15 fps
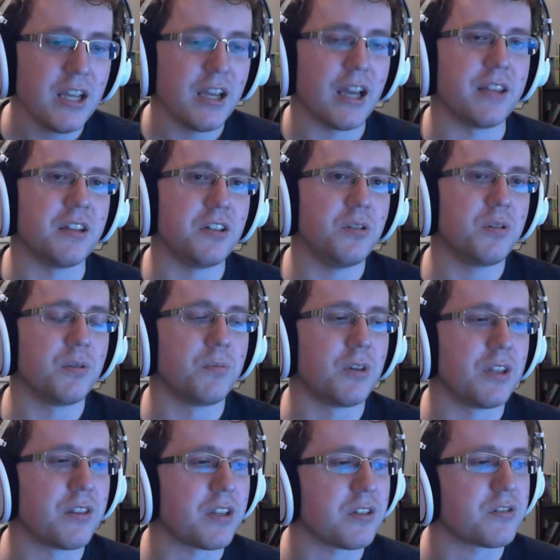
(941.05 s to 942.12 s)
and then you can
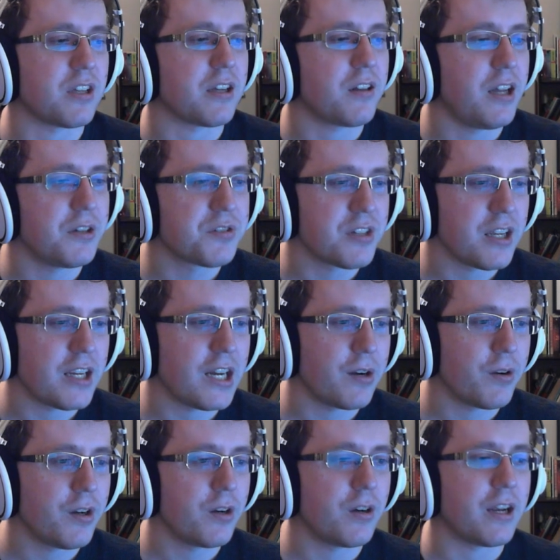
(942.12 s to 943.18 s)
run things like Cloud Snake
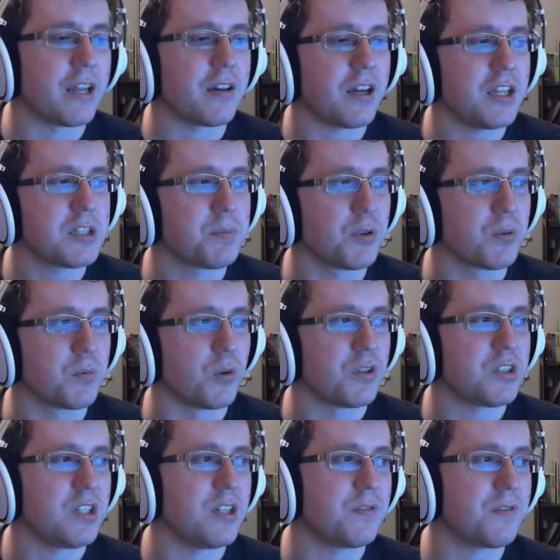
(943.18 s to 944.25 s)
Harrier and Iceberg
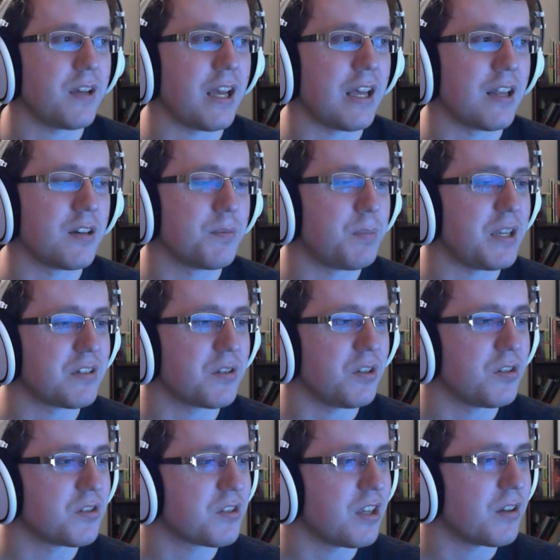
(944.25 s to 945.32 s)
Warchief and basically
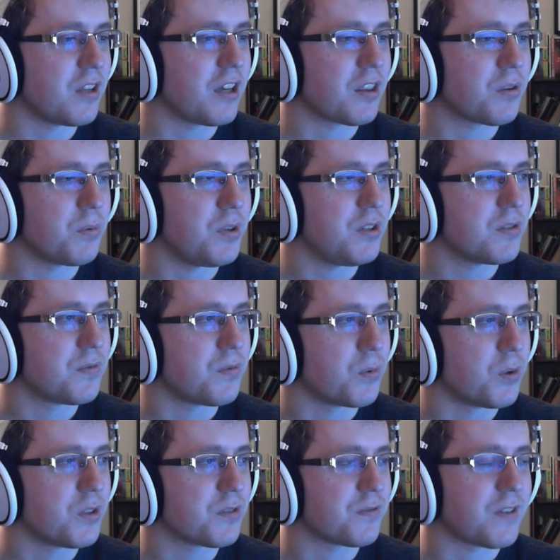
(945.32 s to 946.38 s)
just get like 3 to
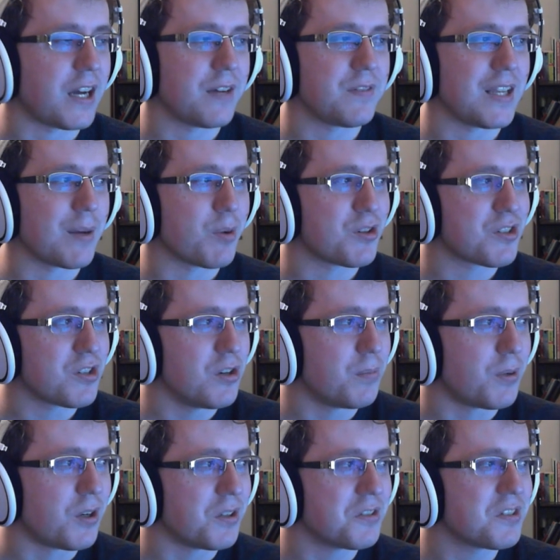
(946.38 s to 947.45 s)
4 to 5 damage
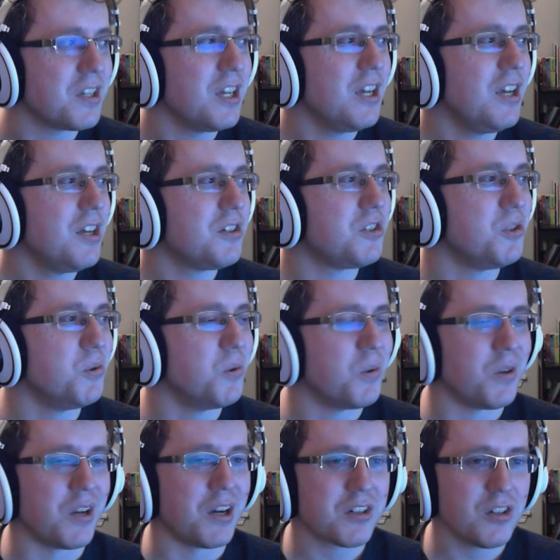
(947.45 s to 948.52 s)
snowballs to
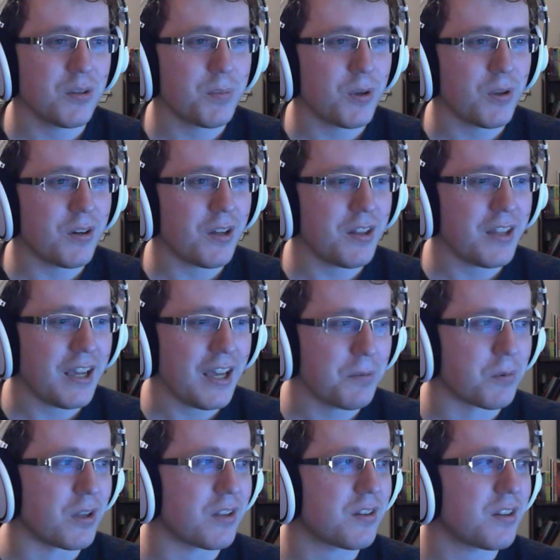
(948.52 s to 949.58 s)
knock your opponent on the head
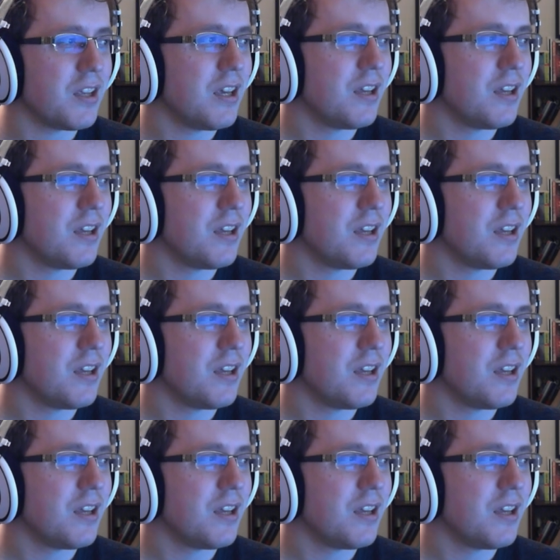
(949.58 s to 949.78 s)
with.